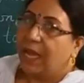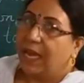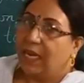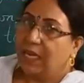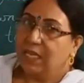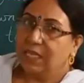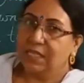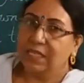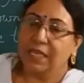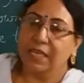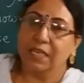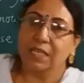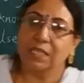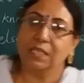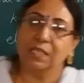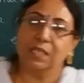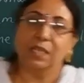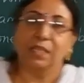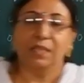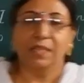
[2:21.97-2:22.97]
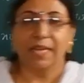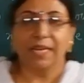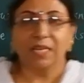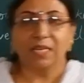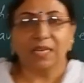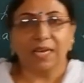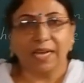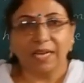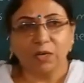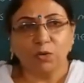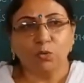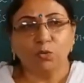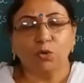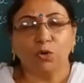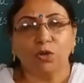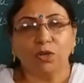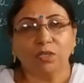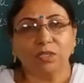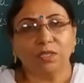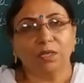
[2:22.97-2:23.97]
And he says that I do
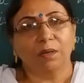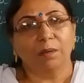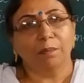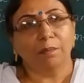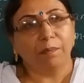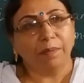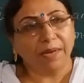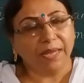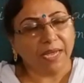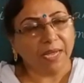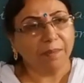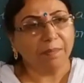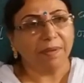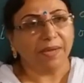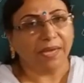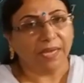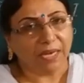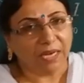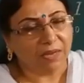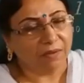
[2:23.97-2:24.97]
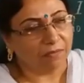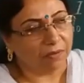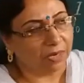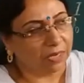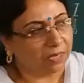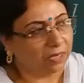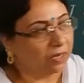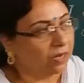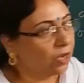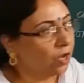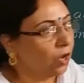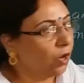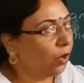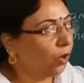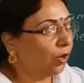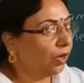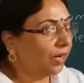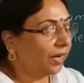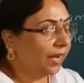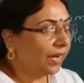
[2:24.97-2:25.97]
not blame anyone
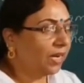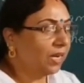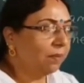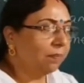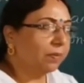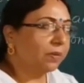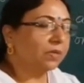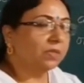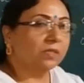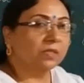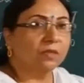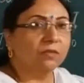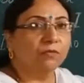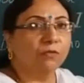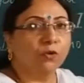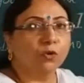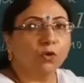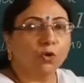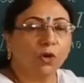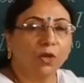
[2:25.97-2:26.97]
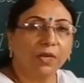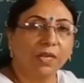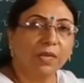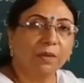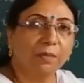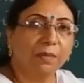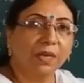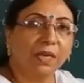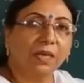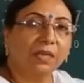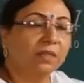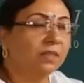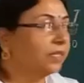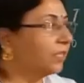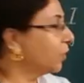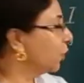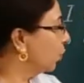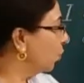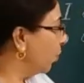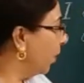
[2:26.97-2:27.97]
or any person for calling me in
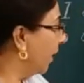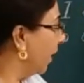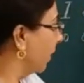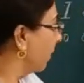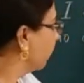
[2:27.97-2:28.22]
this